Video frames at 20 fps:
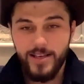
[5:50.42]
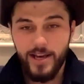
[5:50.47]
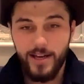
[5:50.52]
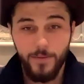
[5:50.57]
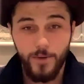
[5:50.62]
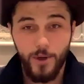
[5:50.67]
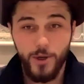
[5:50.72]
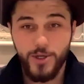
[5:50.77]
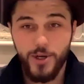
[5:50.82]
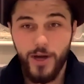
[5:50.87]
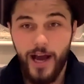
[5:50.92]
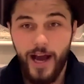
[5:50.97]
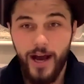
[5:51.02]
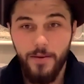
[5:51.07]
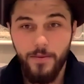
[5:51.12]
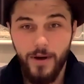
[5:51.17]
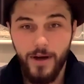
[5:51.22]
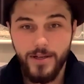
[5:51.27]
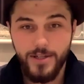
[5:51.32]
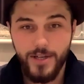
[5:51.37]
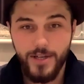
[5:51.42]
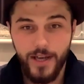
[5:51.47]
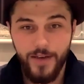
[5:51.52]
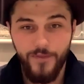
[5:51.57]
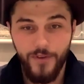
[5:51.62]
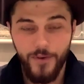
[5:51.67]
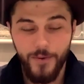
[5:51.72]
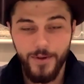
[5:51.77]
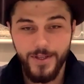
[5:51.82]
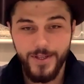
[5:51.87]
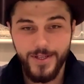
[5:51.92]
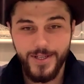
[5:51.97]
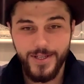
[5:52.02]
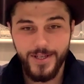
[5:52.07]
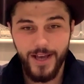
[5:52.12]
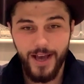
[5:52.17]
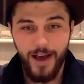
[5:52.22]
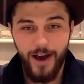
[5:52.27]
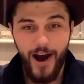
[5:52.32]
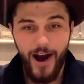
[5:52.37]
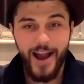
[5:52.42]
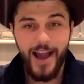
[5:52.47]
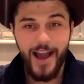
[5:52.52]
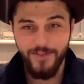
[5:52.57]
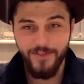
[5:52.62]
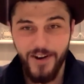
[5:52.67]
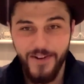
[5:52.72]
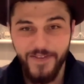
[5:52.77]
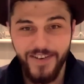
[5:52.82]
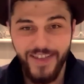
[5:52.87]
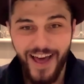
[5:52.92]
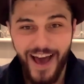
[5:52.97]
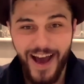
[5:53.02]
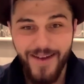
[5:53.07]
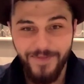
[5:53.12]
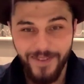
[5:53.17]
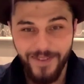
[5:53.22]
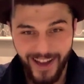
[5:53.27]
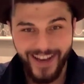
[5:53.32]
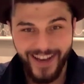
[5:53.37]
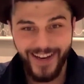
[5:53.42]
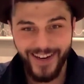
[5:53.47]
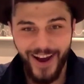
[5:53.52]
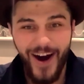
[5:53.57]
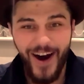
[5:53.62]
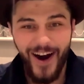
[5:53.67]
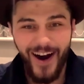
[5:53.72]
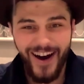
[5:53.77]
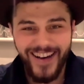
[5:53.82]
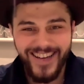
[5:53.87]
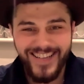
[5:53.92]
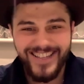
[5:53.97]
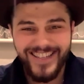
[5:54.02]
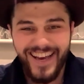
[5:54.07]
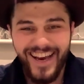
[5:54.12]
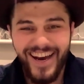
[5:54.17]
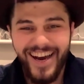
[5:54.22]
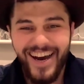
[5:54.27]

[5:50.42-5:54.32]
I'm not sure how much influence I have over that, but I can ask.